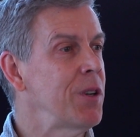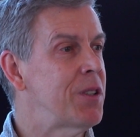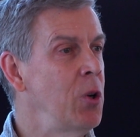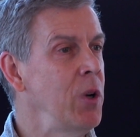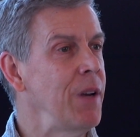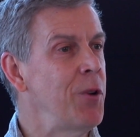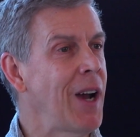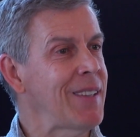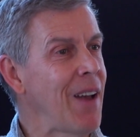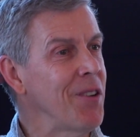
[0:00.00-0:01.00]
is doing, if you
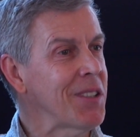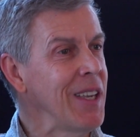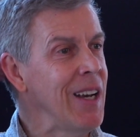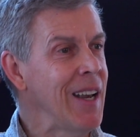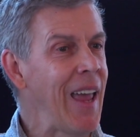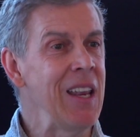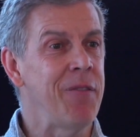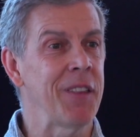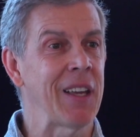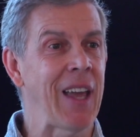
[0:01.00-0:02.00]
guys haven't seen it at
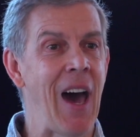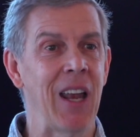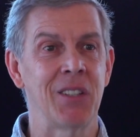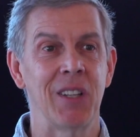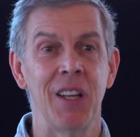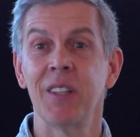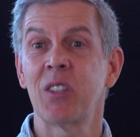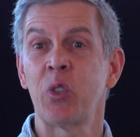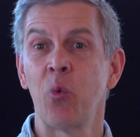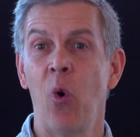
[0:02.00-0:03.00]
85th and Cottage, it's
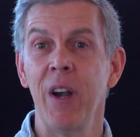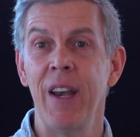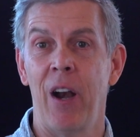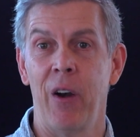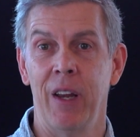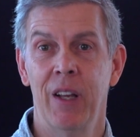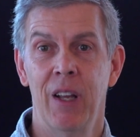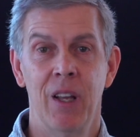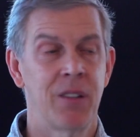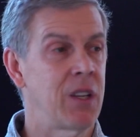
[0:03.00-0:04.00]
extraordinary.
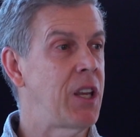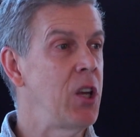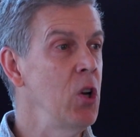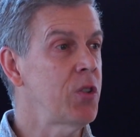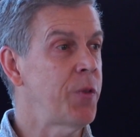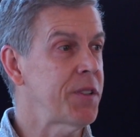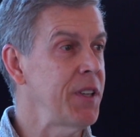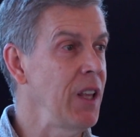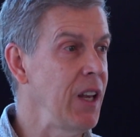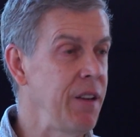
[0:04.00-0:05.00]
It's a huge
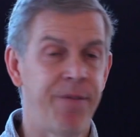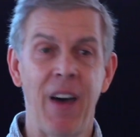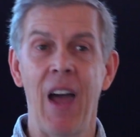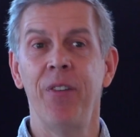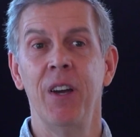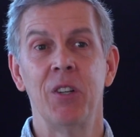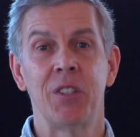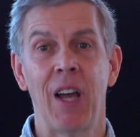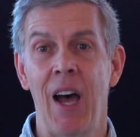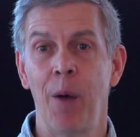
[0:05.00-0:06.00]
facility, 500
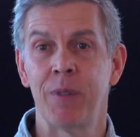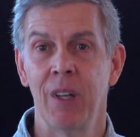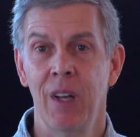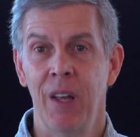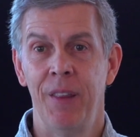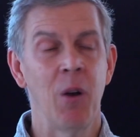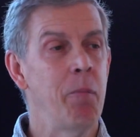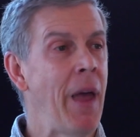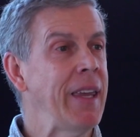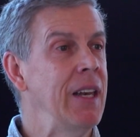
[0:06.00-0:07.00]
jobs. They're
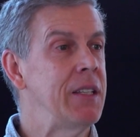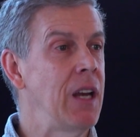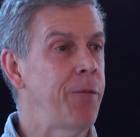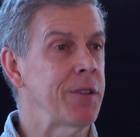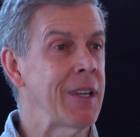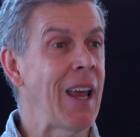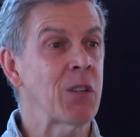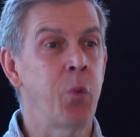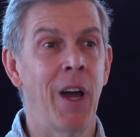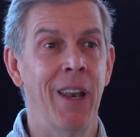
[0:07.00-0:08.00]
making a difference. And
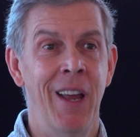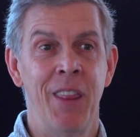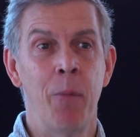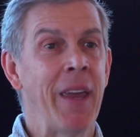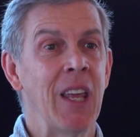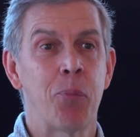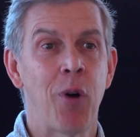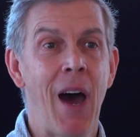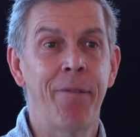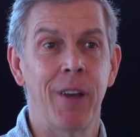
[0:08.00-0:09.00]
guess what? They're making a
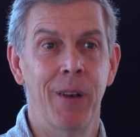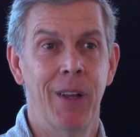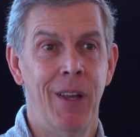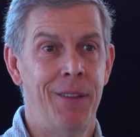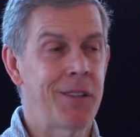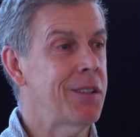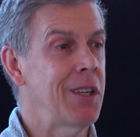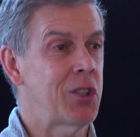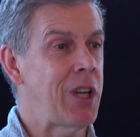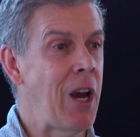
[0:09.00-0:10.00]
profit. This
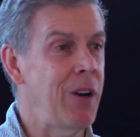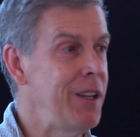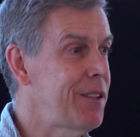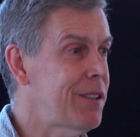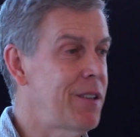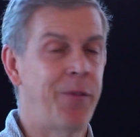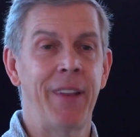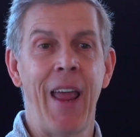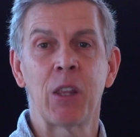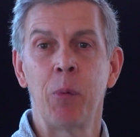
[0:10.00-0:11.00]
isn't charity. This isn't
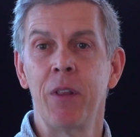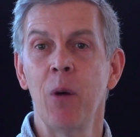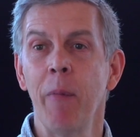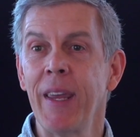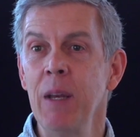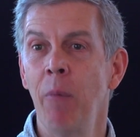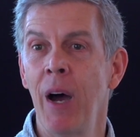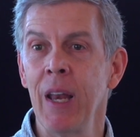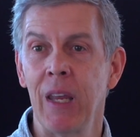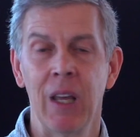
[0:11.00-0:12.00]
philanthropy. They're making
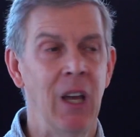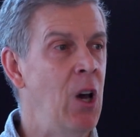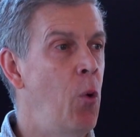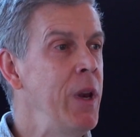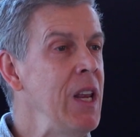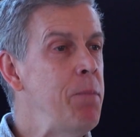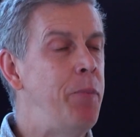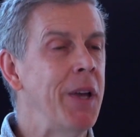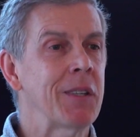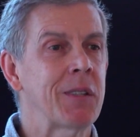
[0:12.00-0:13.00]
money. We need
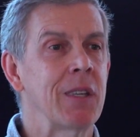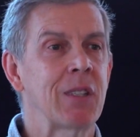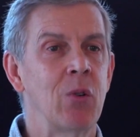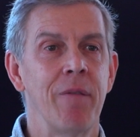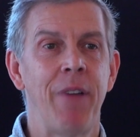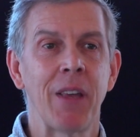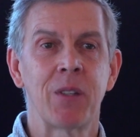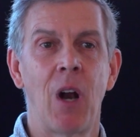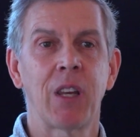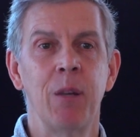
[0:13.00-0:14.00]
businesses to invest
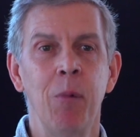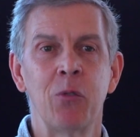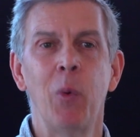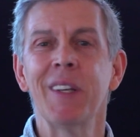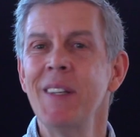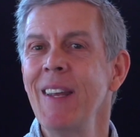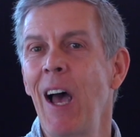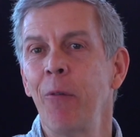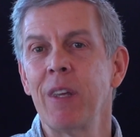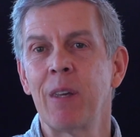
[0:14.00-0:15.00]
in our communities. We just need
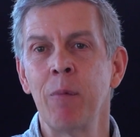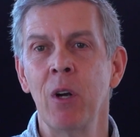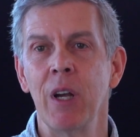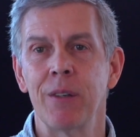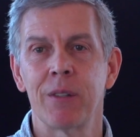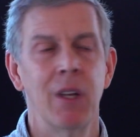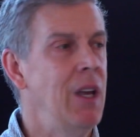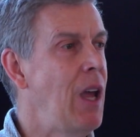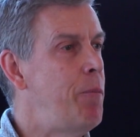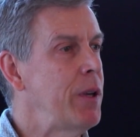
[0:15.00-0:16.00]
healthy communities,
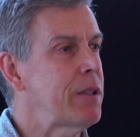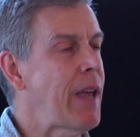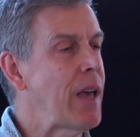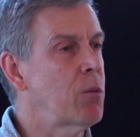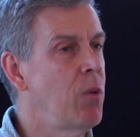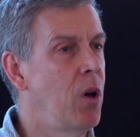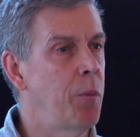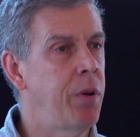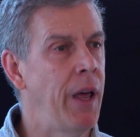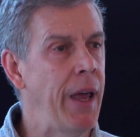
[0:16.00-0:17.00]
and business has a role to
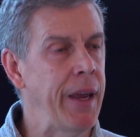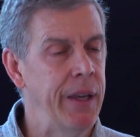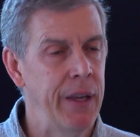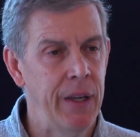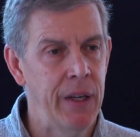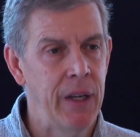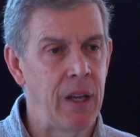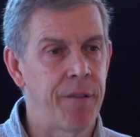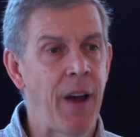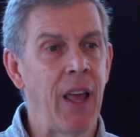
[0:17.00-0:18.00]
play.
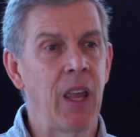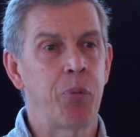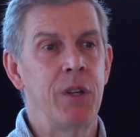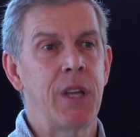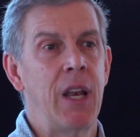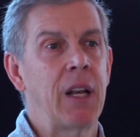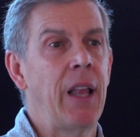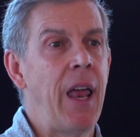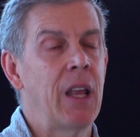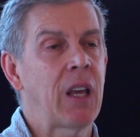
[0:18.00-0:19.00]
And finally, I appreciated
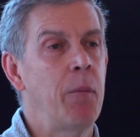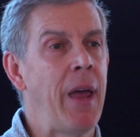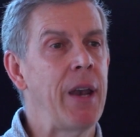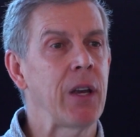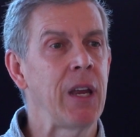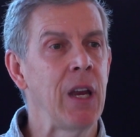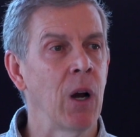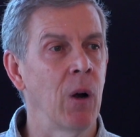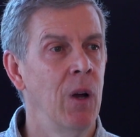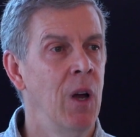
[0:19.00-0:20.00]
Glenn and the commander
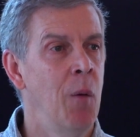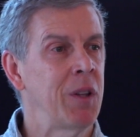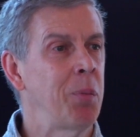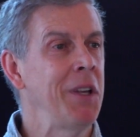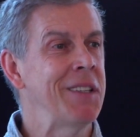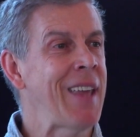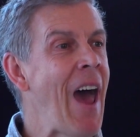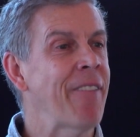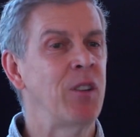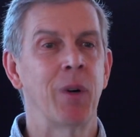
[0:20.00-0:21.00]
here, but the police
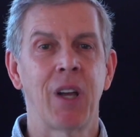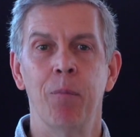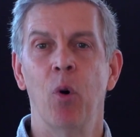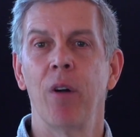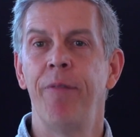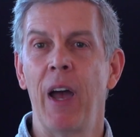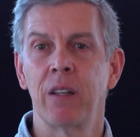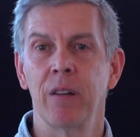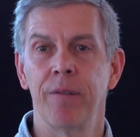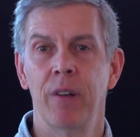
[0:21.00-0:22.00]
have to become more
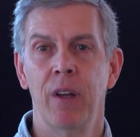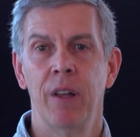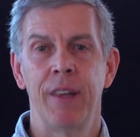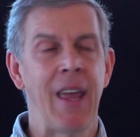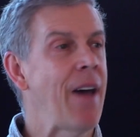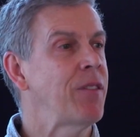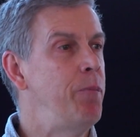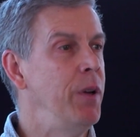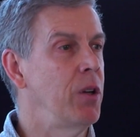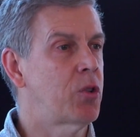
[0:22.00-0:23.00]
effective. They have to
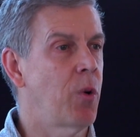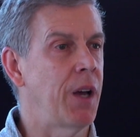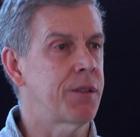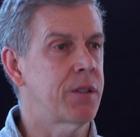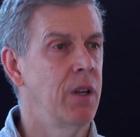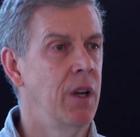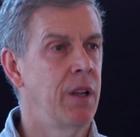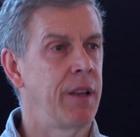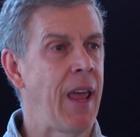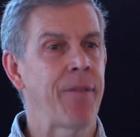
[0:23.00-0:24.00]
build trust.
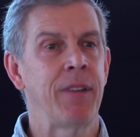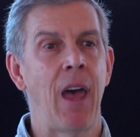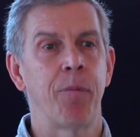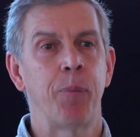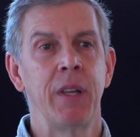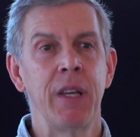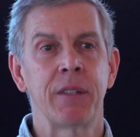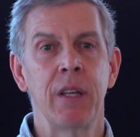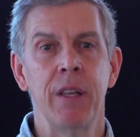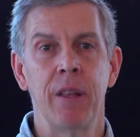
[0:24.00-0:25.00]
They have to have
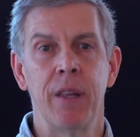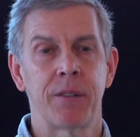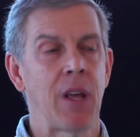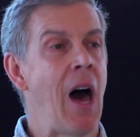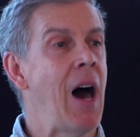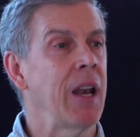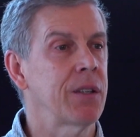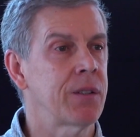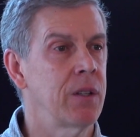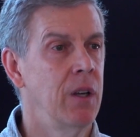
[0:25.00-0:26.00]
policing that's
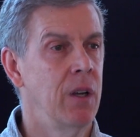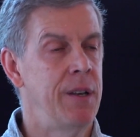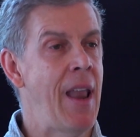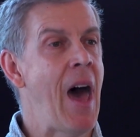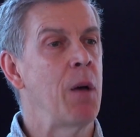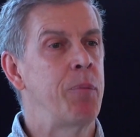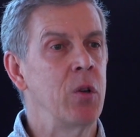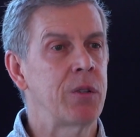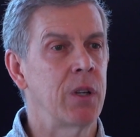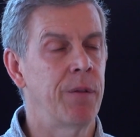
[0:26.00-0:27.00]
honest, not
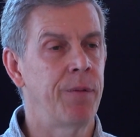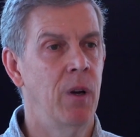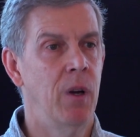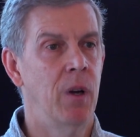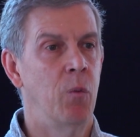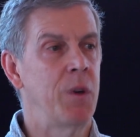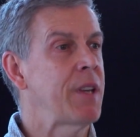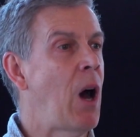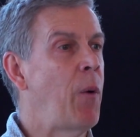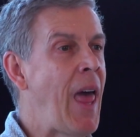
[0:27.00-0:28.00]
abusive. We
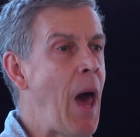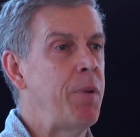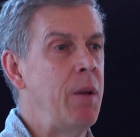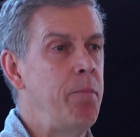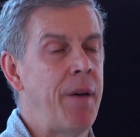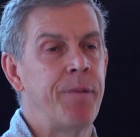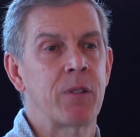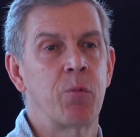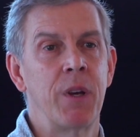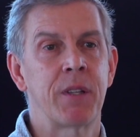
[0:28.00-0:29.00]
saw what happened in
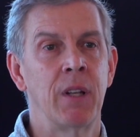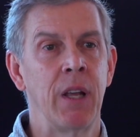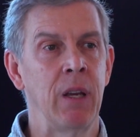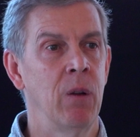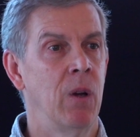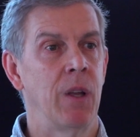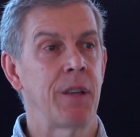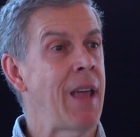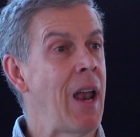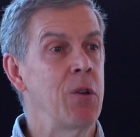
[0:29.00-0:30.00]
Memphis recently.
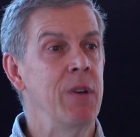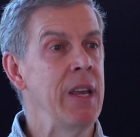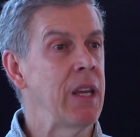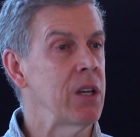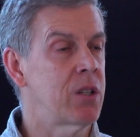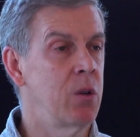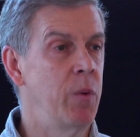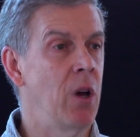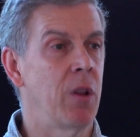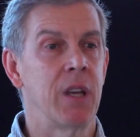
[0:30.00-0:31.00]
That's not a unique issue. We
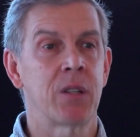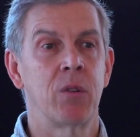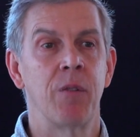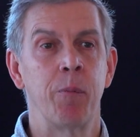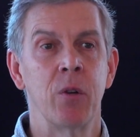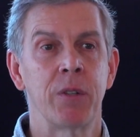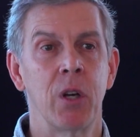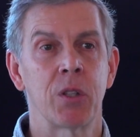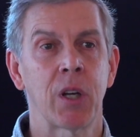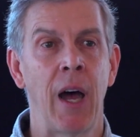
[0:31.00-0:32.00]
know the history of abuse here
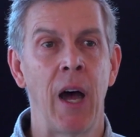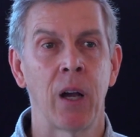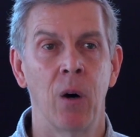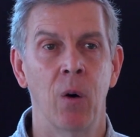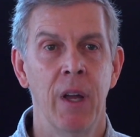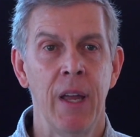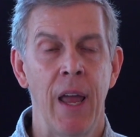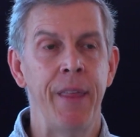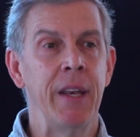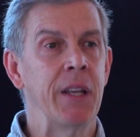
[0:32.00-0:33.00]
in Chicago,
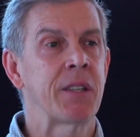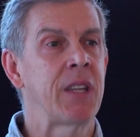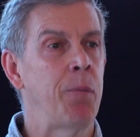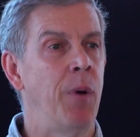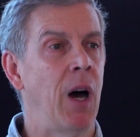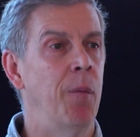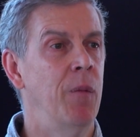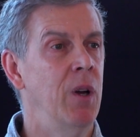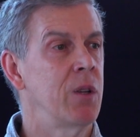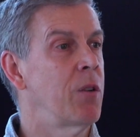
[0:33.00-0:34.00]
and they need to step
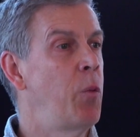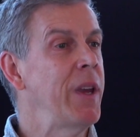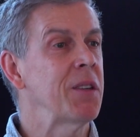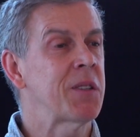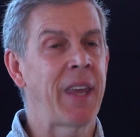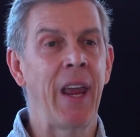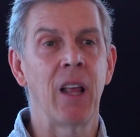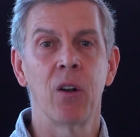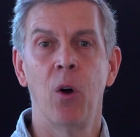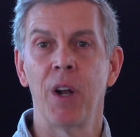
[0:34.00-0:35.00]
up. So if we can
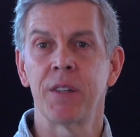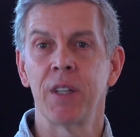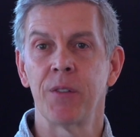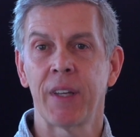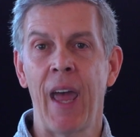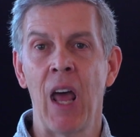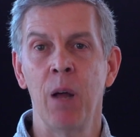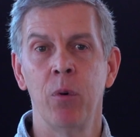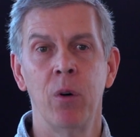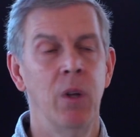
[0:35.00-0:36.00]
scale and hold ourselves
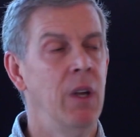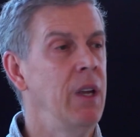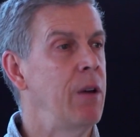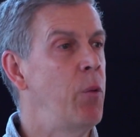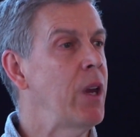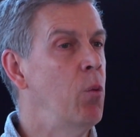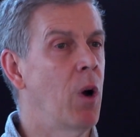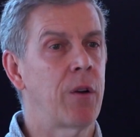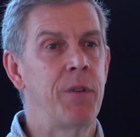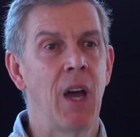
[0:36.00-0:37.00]
accountable, if we can
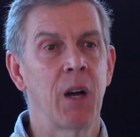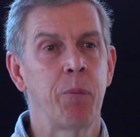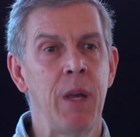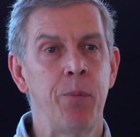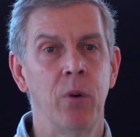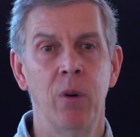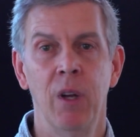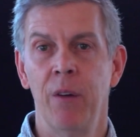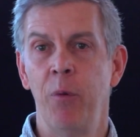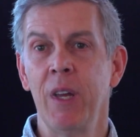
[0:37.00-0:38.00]
work with young people,
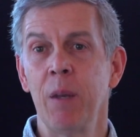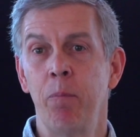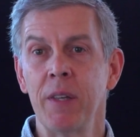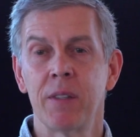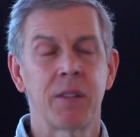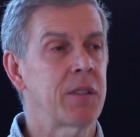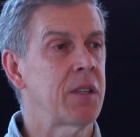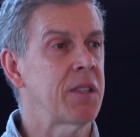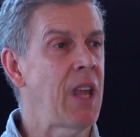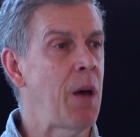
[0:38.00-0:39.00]
if we can get businesses to
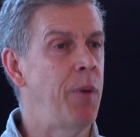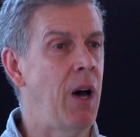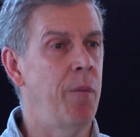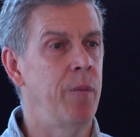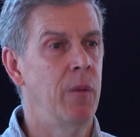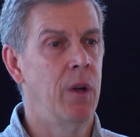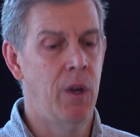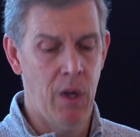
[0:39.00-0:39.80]
step up,